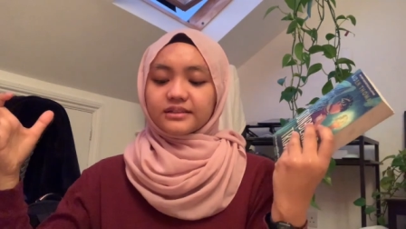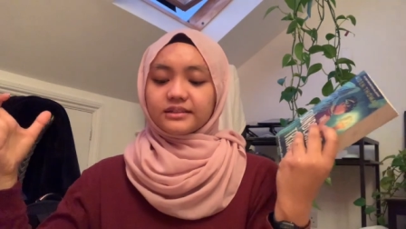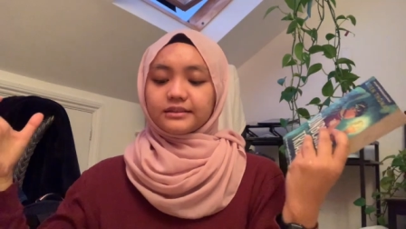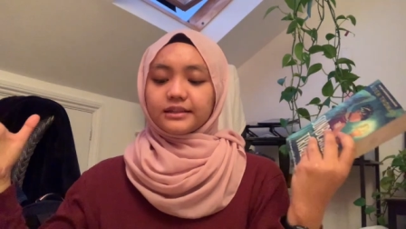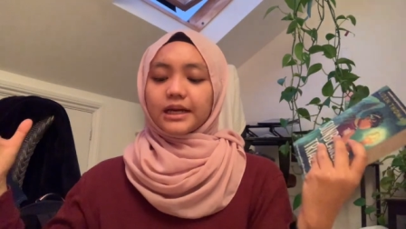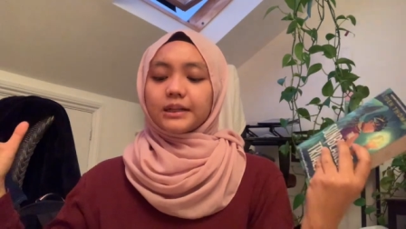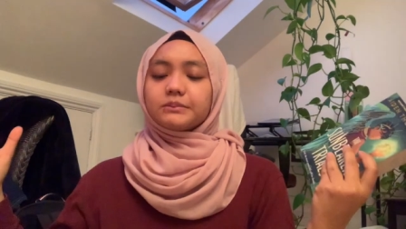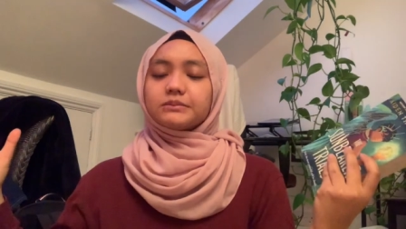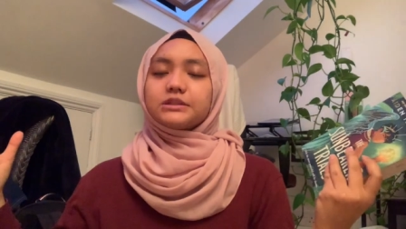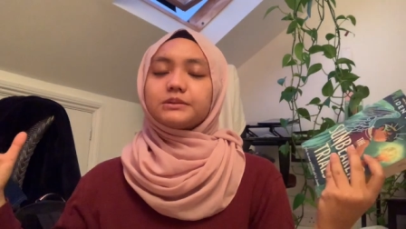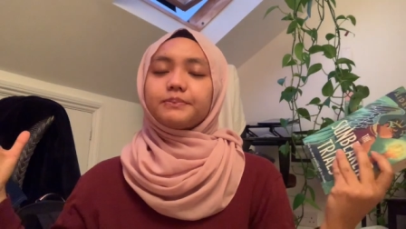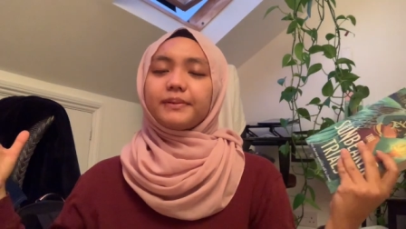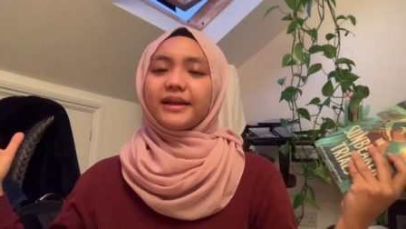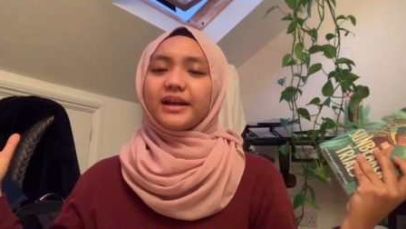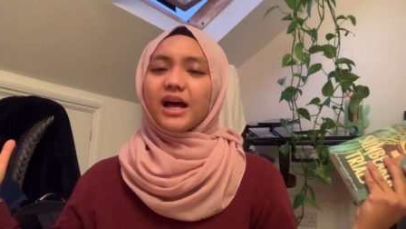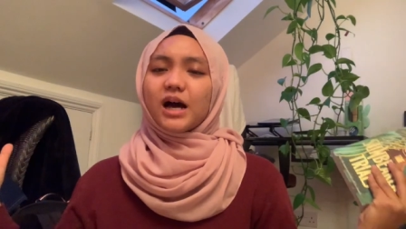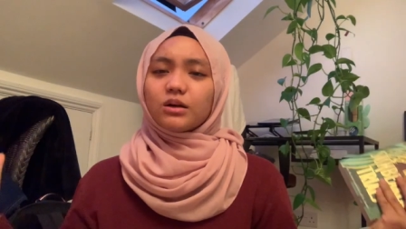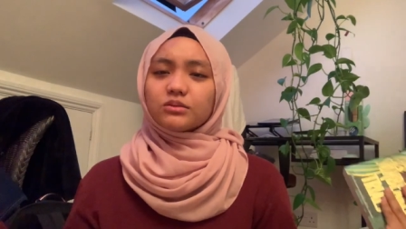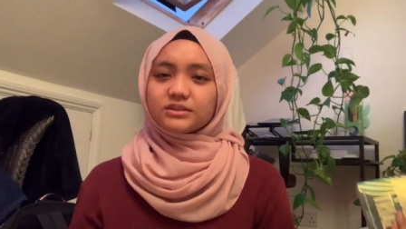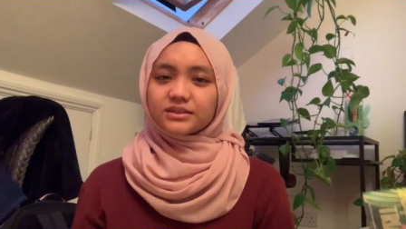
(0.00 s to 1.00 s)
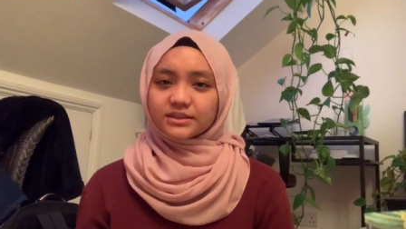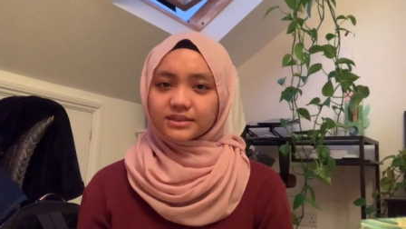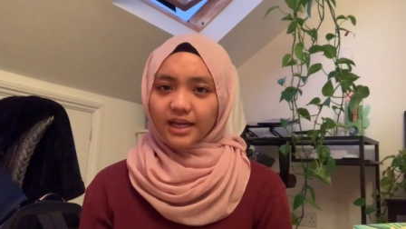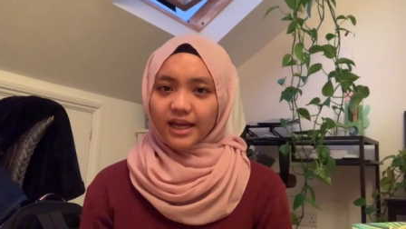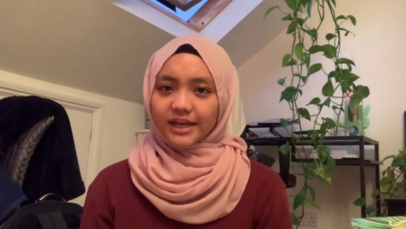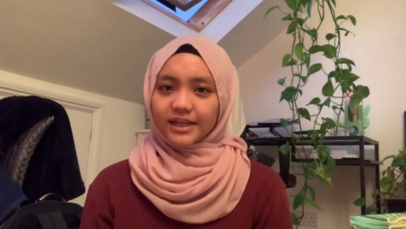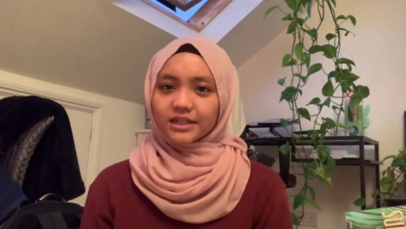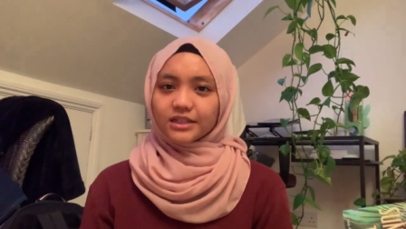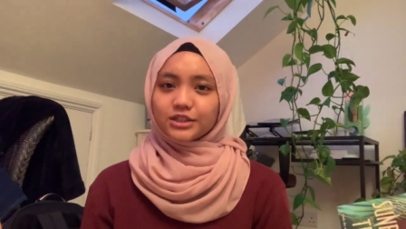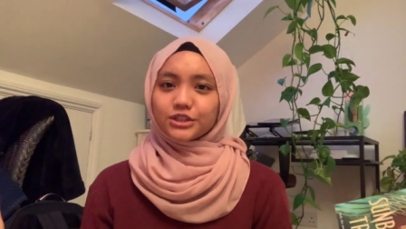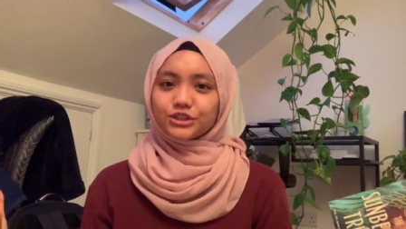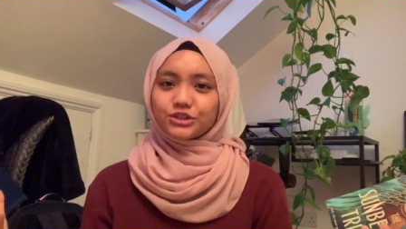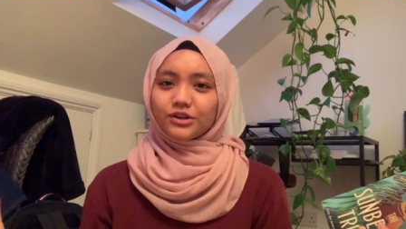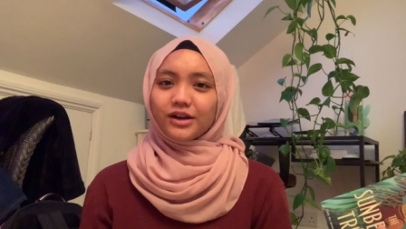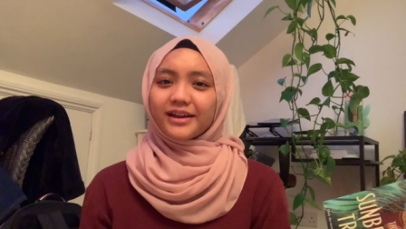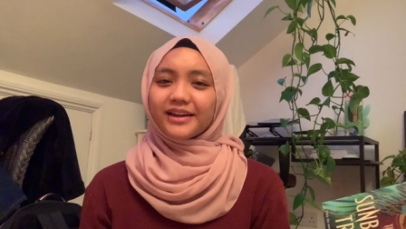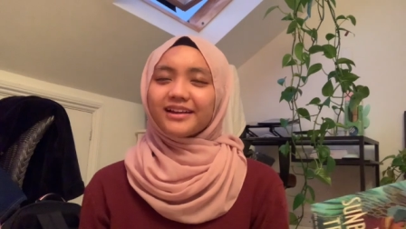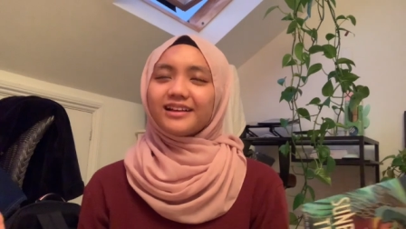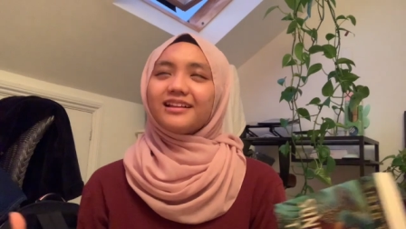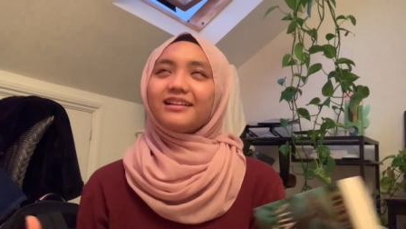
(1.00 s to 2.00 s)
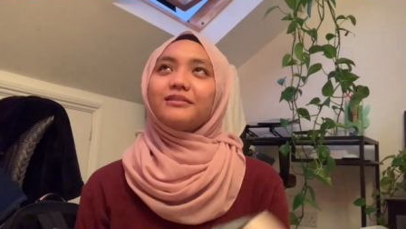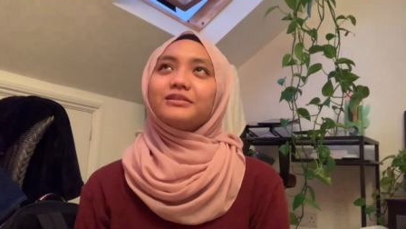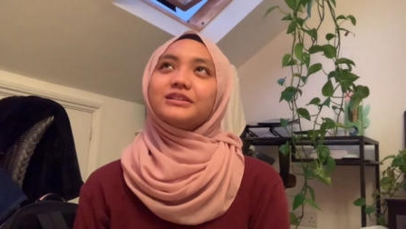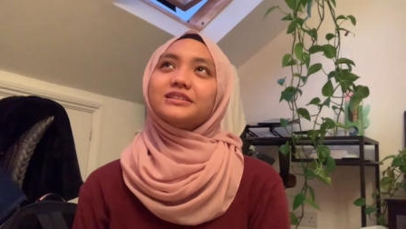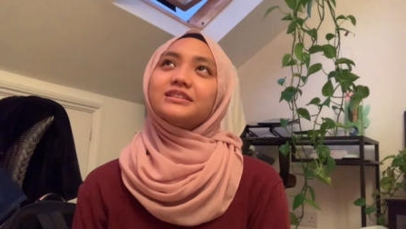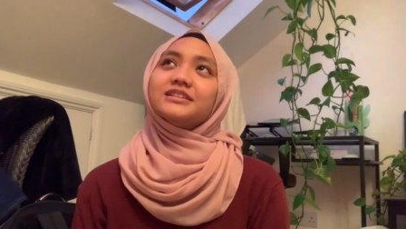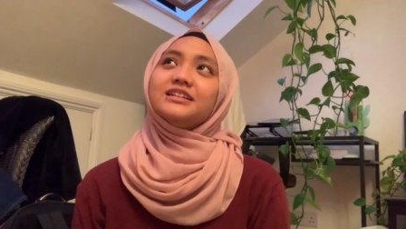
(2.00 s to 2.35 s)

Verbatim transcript: time spent outside the trials